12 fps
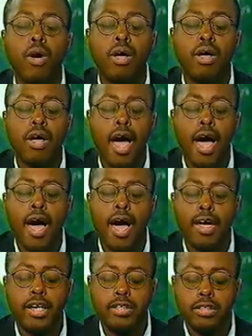Well,
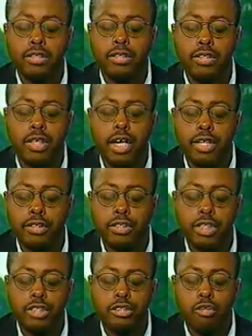I consider
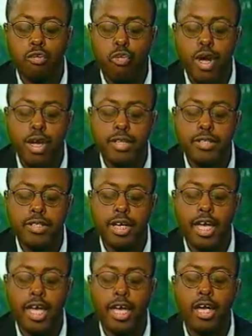Condoleezza Rice
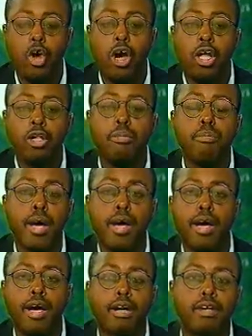and Colin
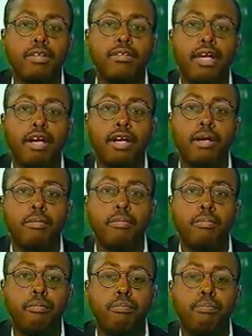Powell
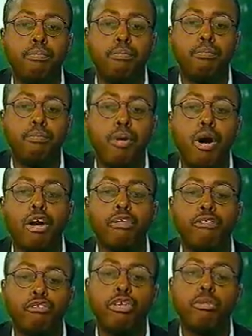
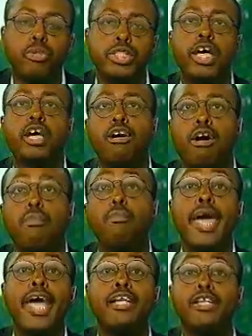part of a group which I
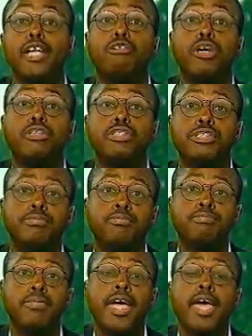call pet Negroes.
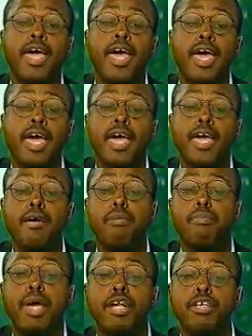
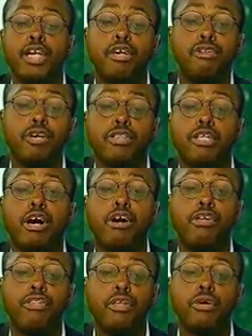And pet Negroes
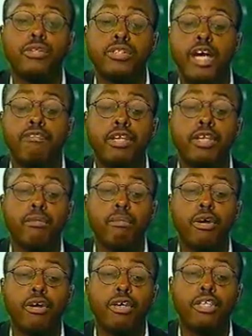are those African
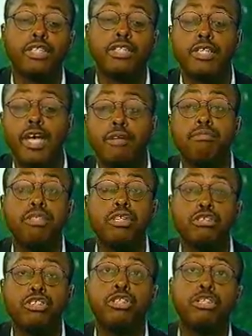Americans that,
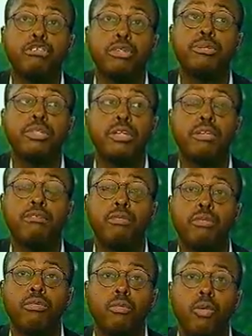you know, certain groups
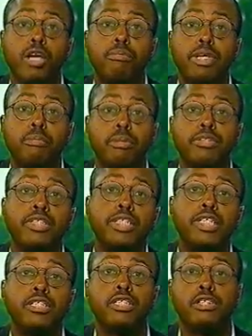of white people
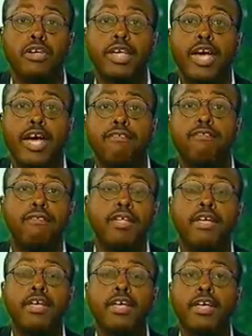tend to look at,
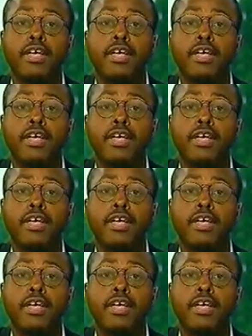and